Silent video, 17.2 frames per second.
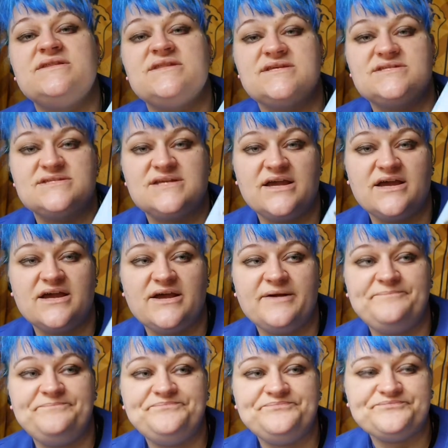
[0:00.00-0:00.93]
this
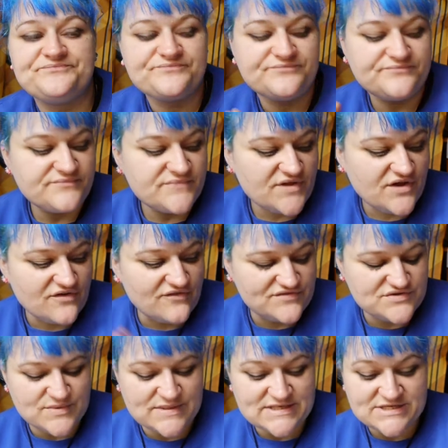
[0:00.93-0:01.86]
year
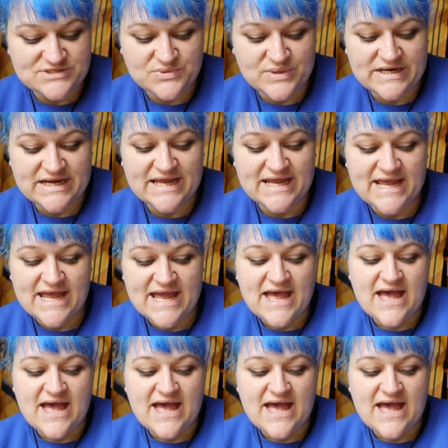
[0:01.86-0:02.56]
of 2020.